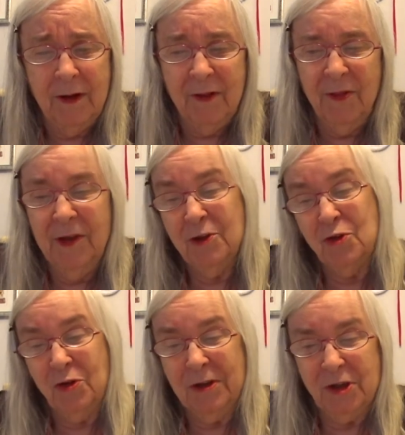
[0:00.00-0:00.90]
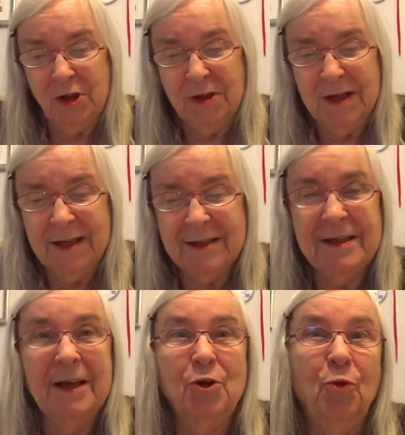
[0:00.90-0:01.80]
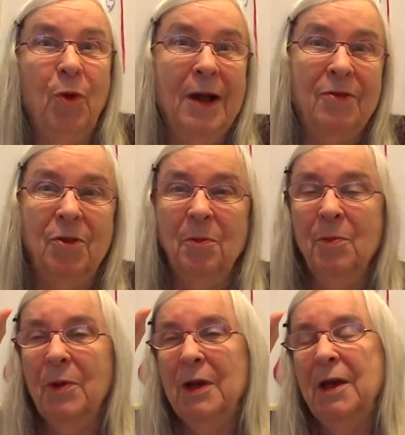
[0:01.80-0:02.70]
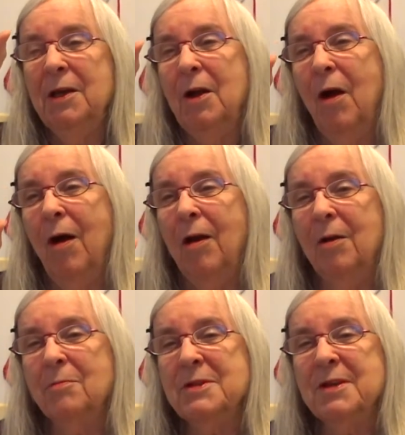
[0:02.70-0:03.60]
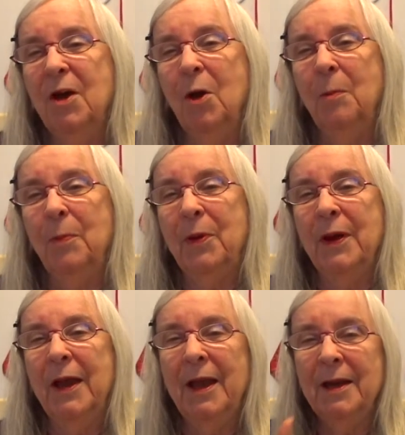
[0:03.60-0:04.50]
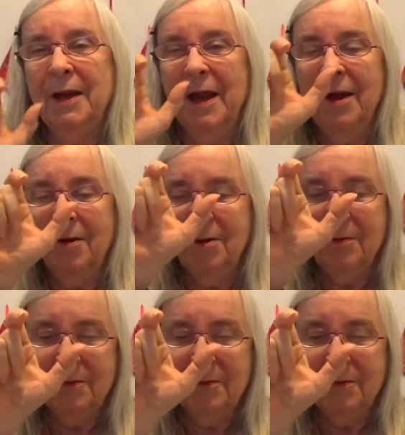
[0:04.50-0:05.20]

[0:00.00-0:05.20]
The instructions had said to write them in columns up and down.